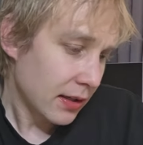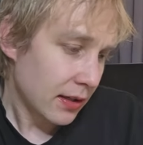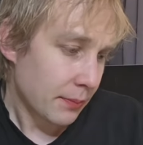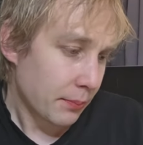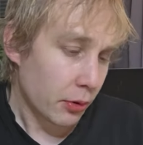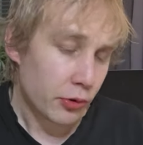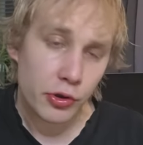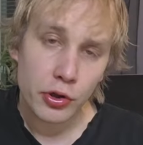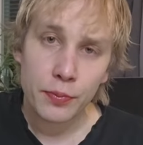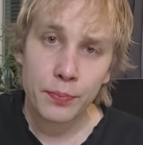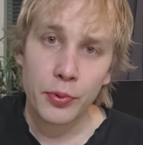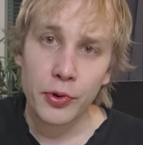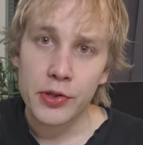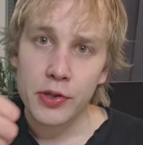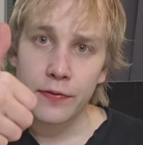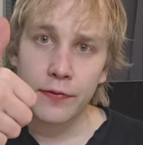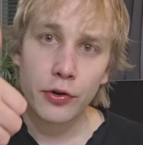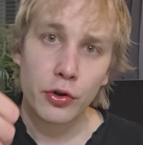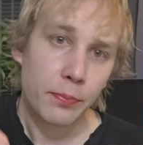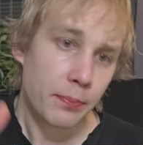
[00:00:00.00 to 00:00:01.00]
Bonus points
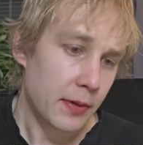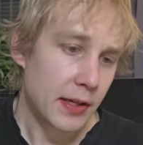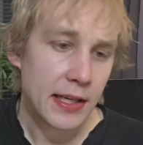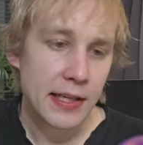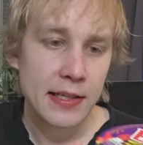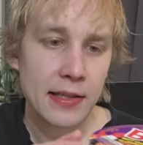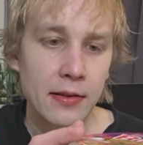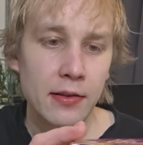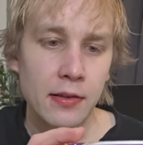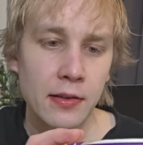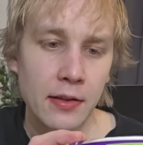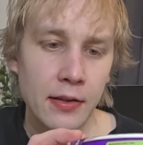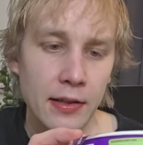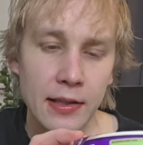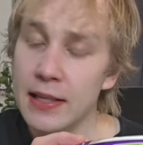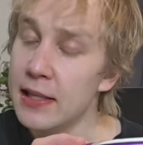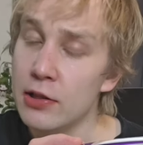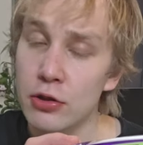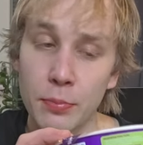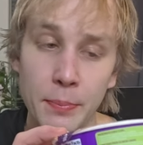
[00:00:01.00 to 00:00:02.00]
from easy
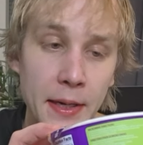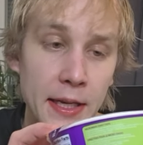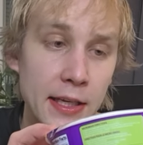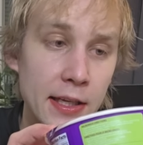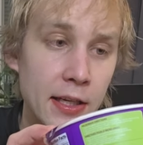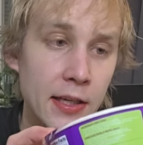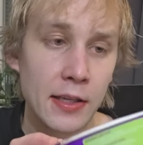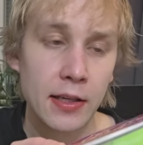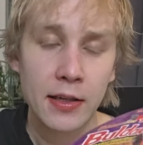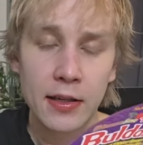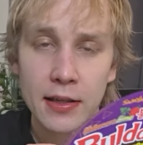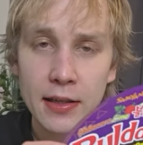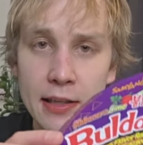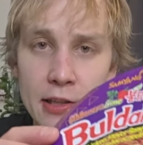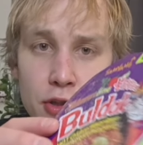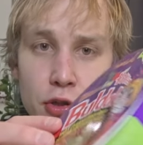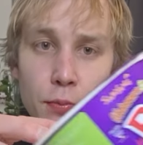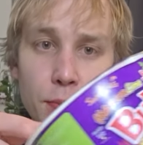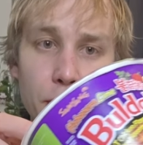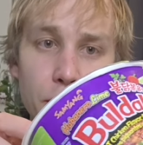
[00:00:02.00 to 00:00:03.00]
to make. It's
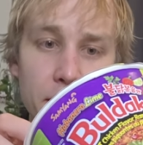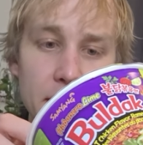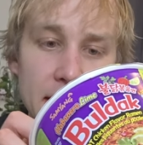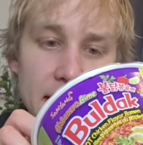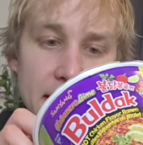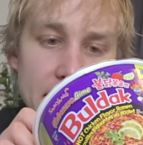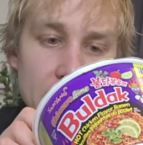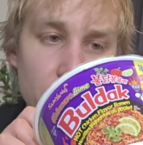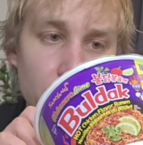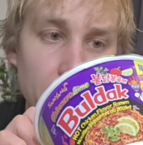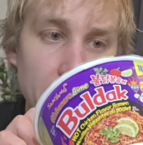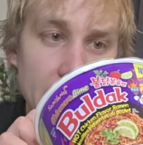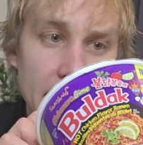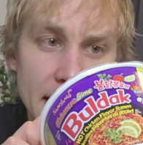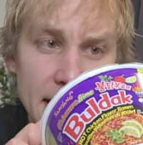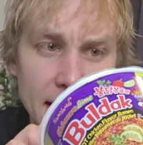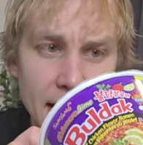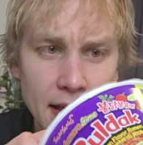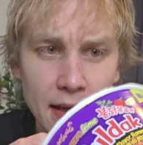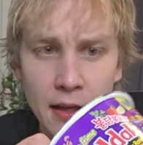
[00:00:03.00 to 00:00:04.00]
super easy to
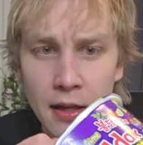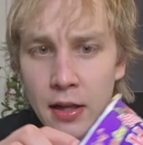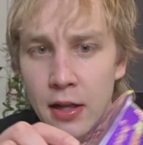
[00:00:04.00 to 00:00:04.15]
make.